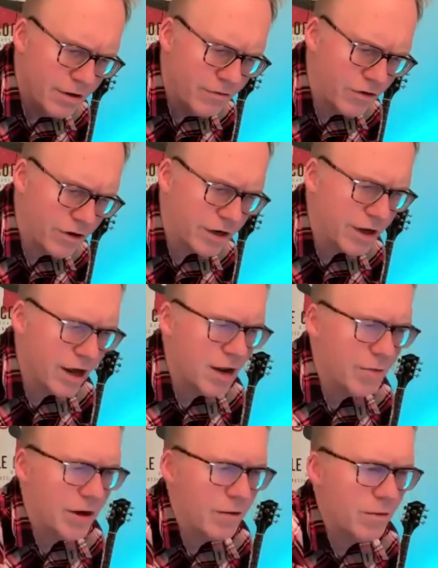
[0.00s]
folk are getting
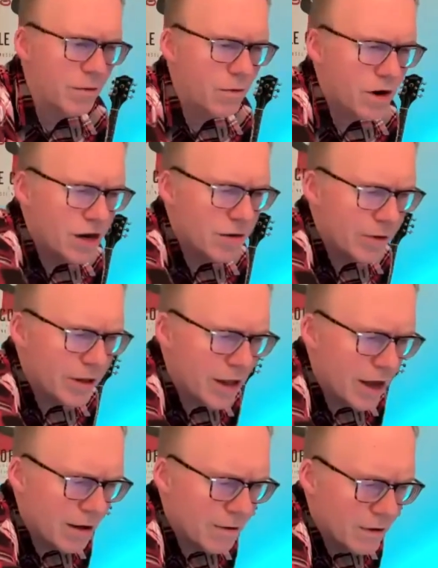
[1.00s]
a bit worried about
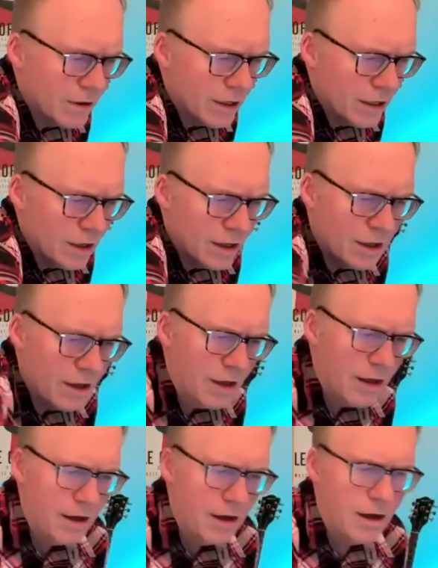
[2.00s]
that.
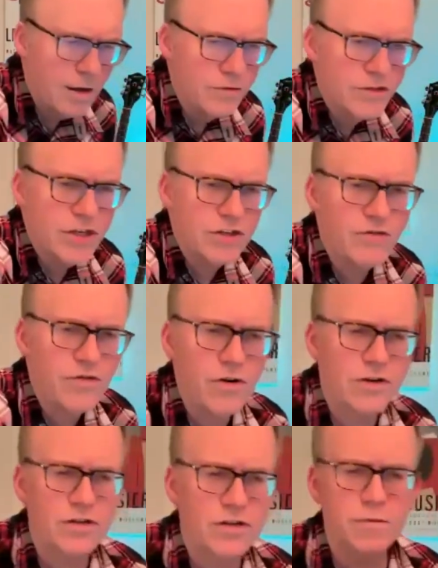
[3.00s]
Cheers,
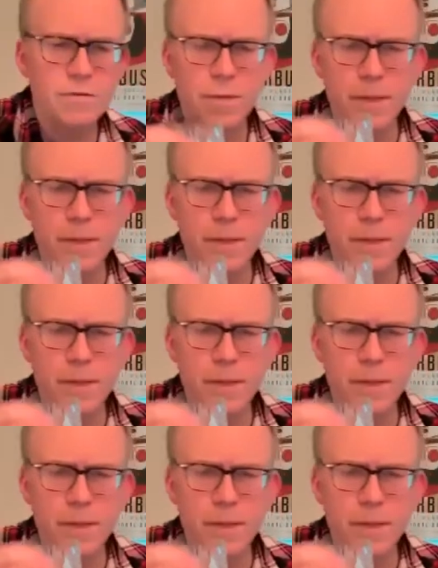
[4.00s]
folks.